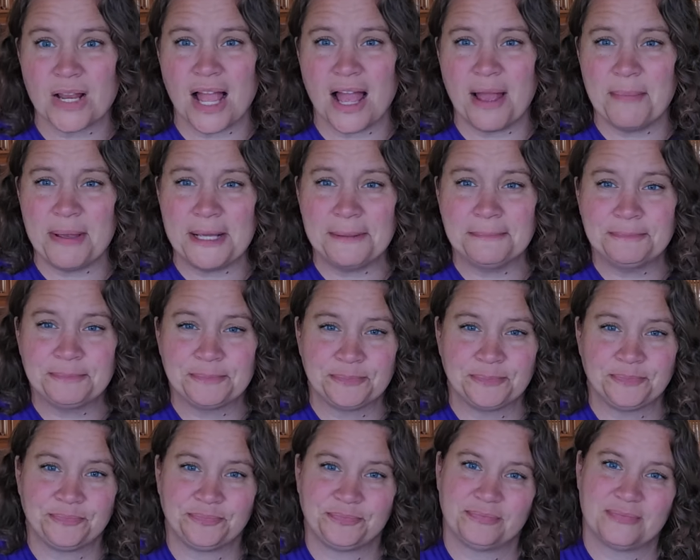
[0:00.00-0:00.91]
I mean,
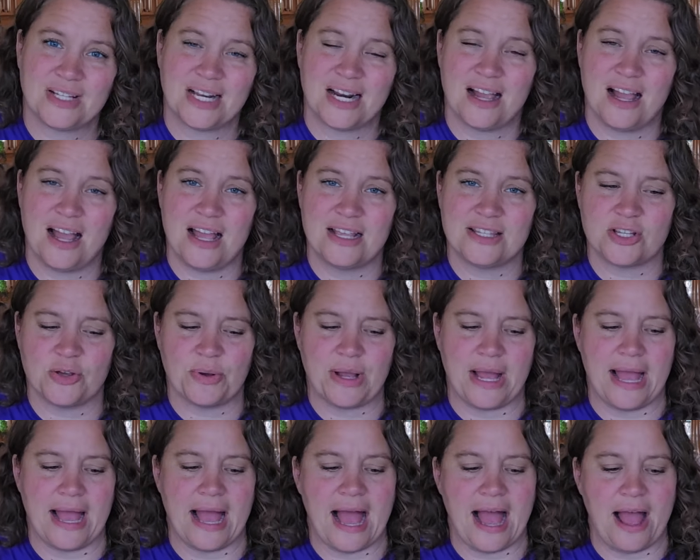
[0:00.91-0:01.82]
it's
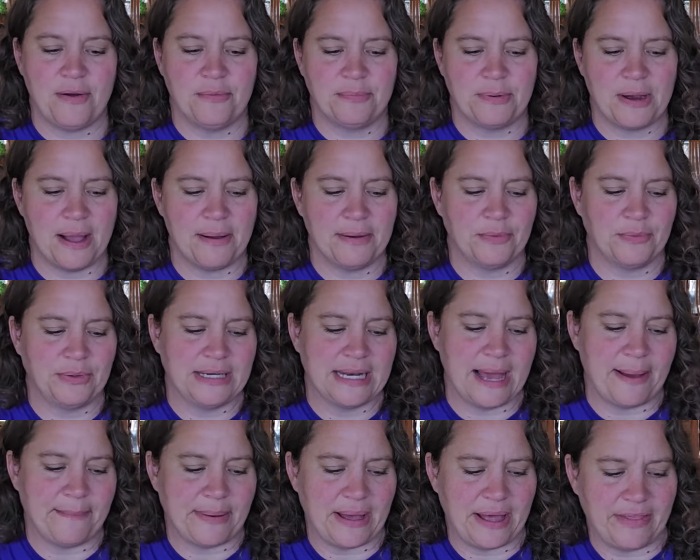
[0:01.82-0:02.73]
okay. I probably would
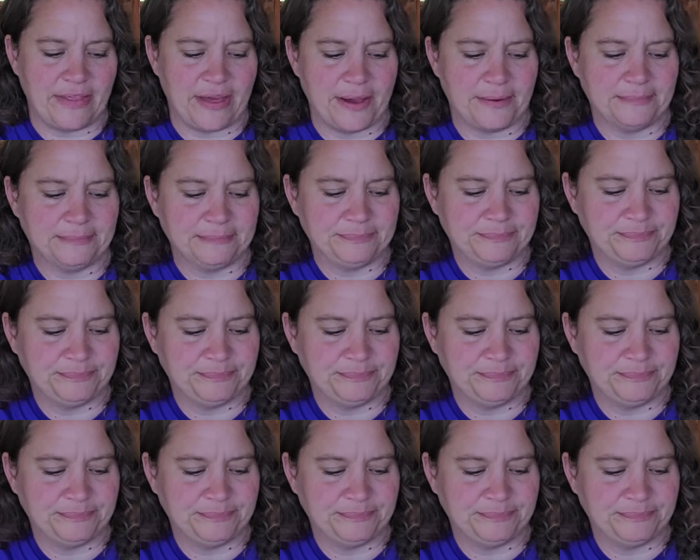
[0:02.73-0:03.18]
not buy that.